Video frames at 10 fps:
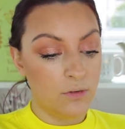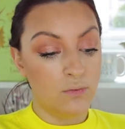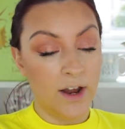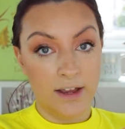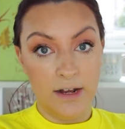
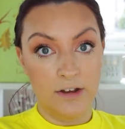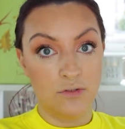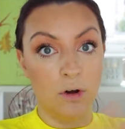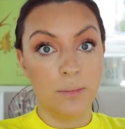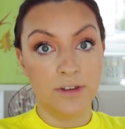regularly
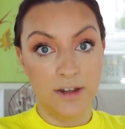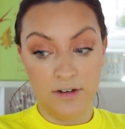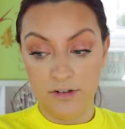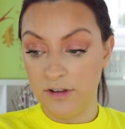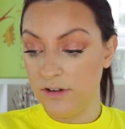drops
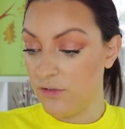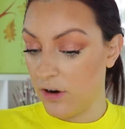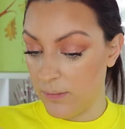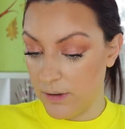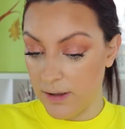into the
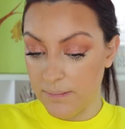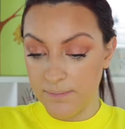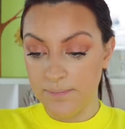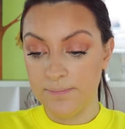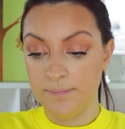drama
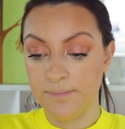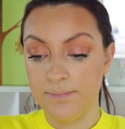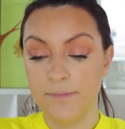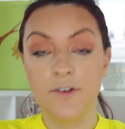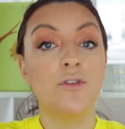
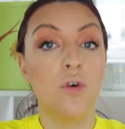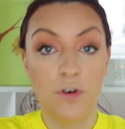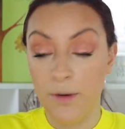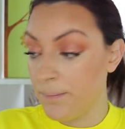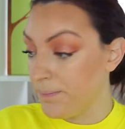
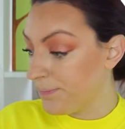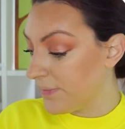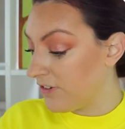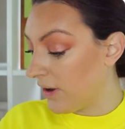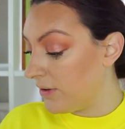forum,
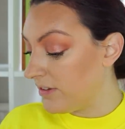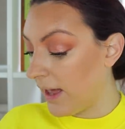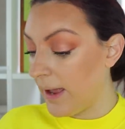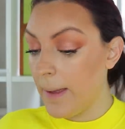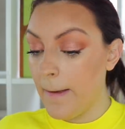shall we
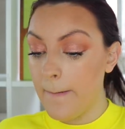say.